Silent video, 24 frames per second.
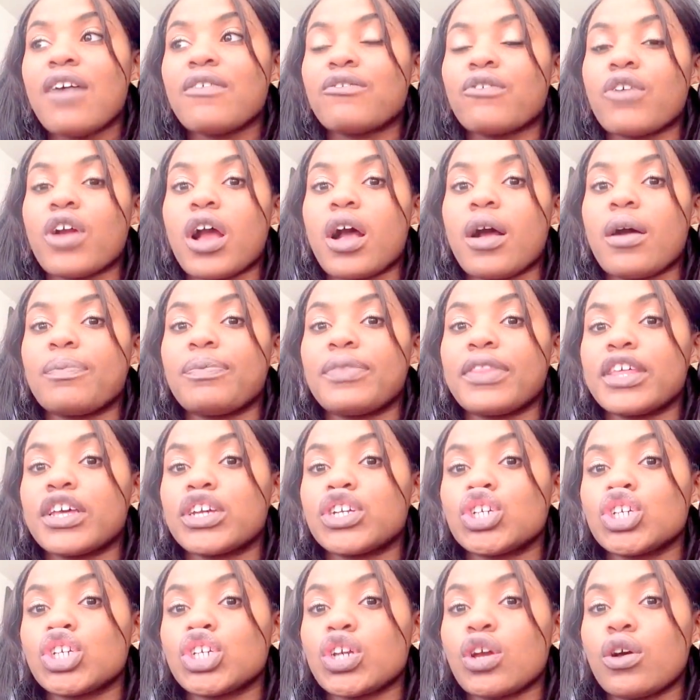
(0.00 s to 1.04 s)
from the
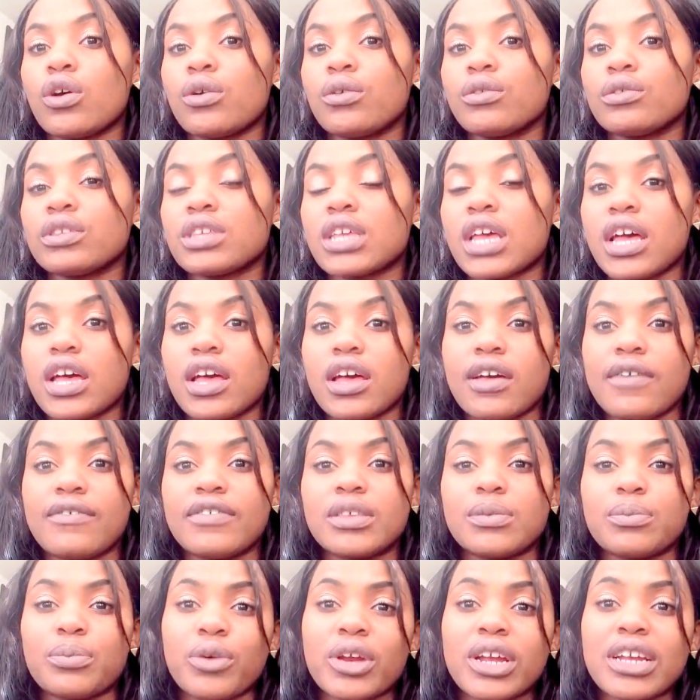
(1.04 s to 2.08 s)
shows of
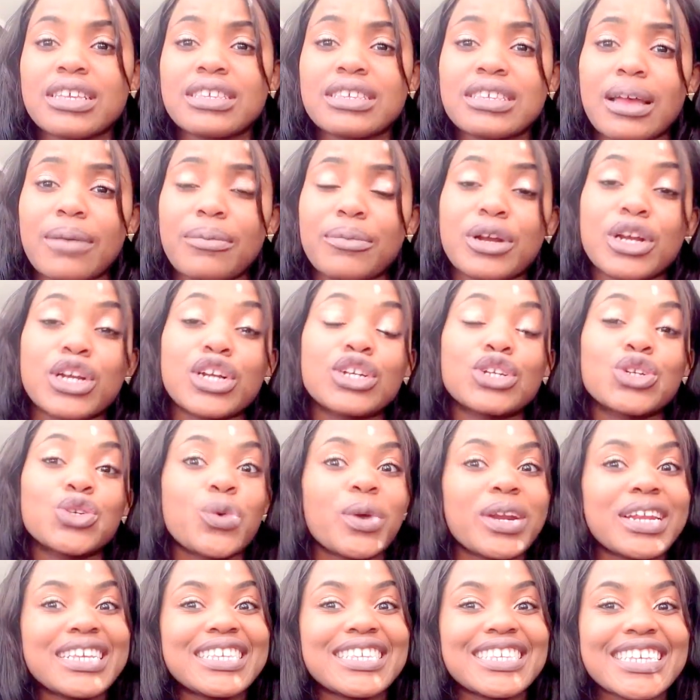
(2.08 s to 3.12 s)
Spring Summer
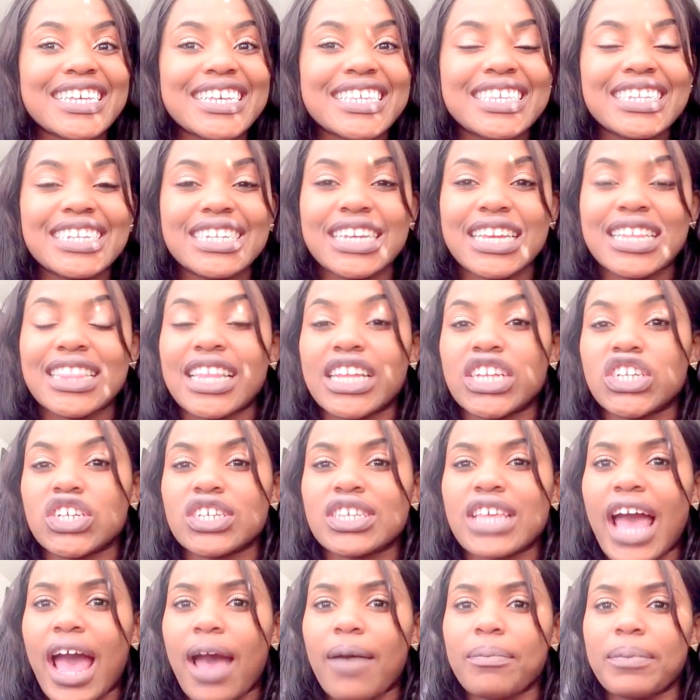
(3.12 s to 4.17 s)
2016 that
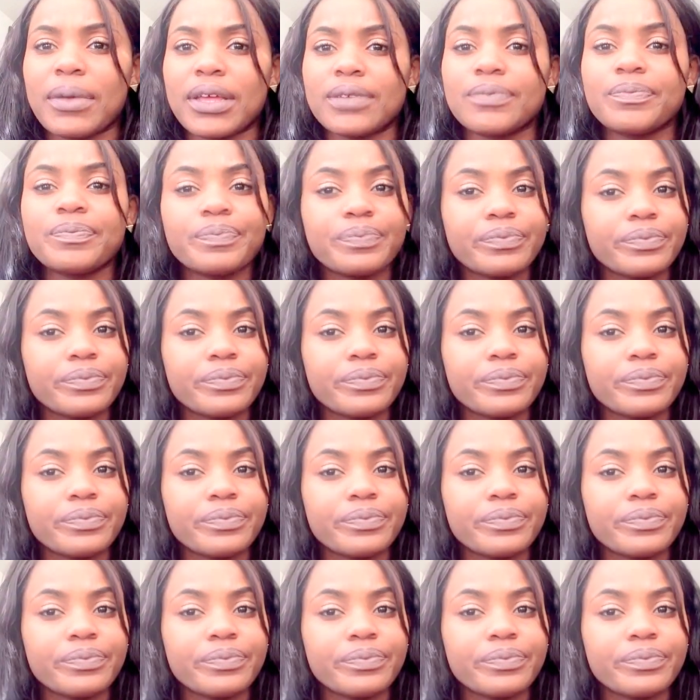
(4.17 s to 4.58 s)
just happened